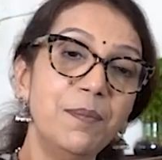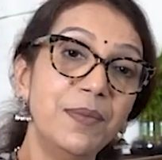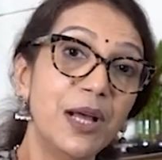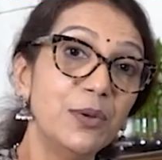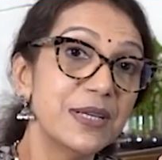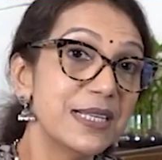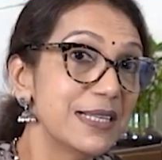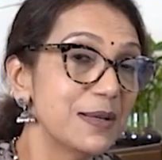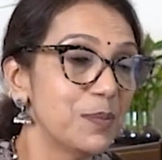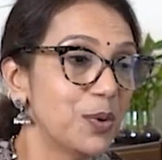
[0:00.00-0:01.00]
Now this
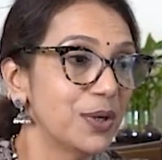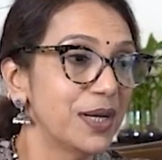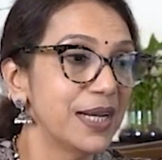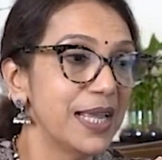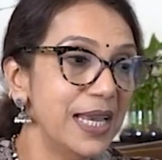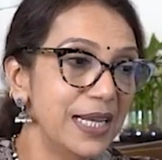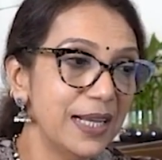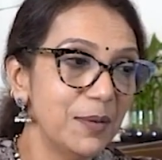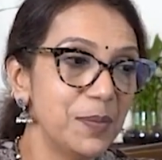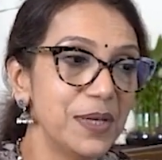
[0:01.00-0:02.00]
is important. It
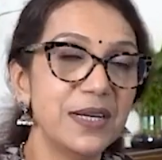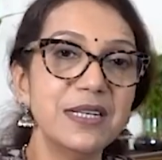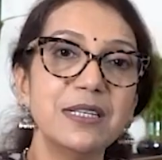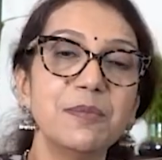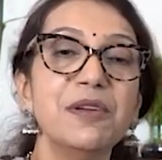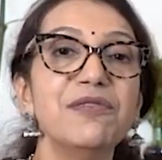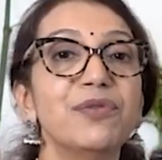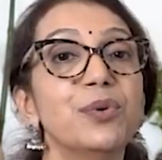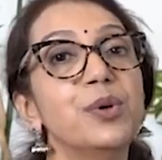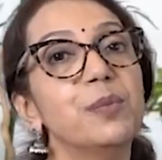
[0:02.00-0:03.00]
appears
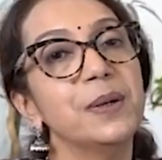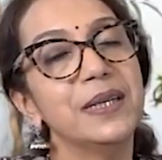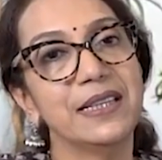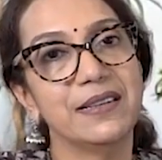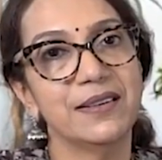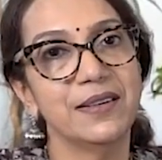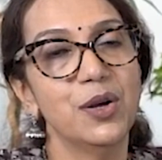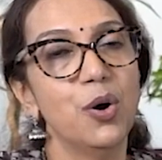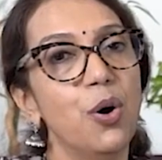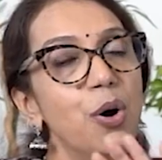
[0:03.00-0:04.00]
before birth.
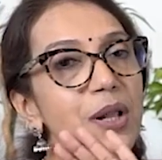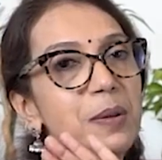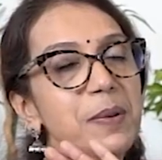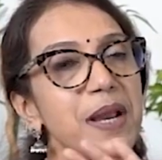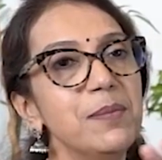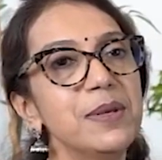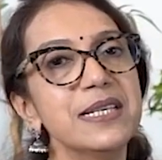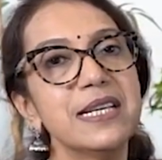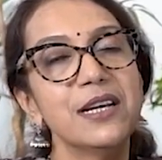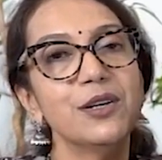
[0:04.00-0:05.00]
All primary
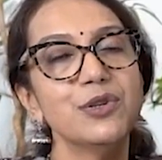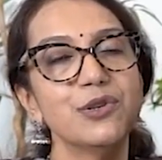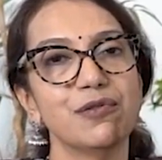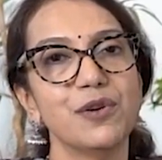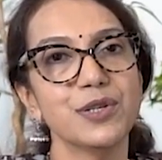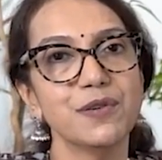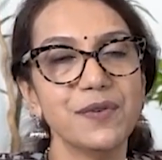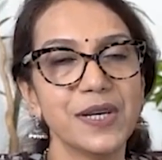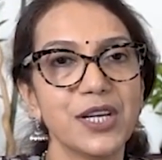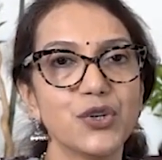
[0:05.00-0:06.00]
centers of
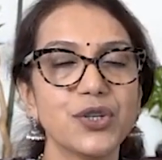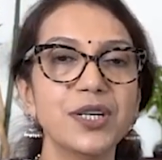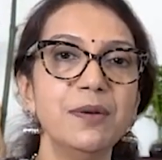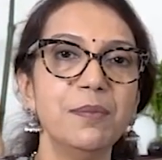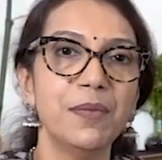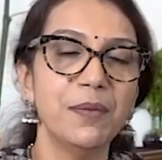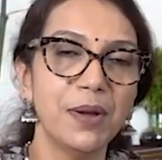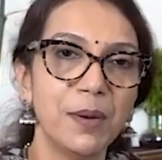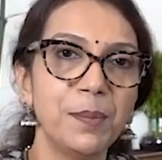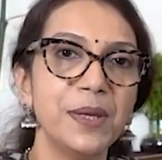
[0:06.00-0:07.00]
ossification
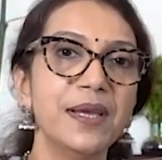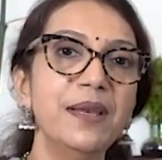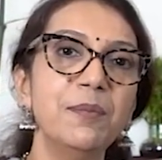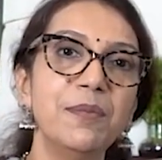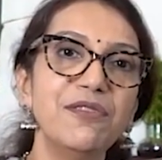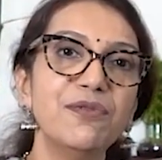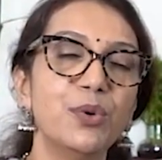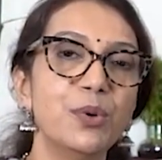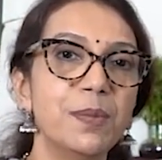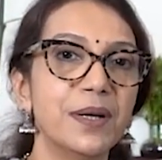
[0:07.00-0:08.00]
appear
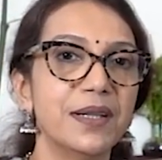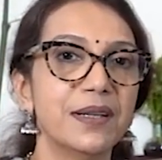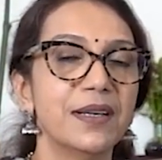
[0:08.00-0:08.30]
before birth.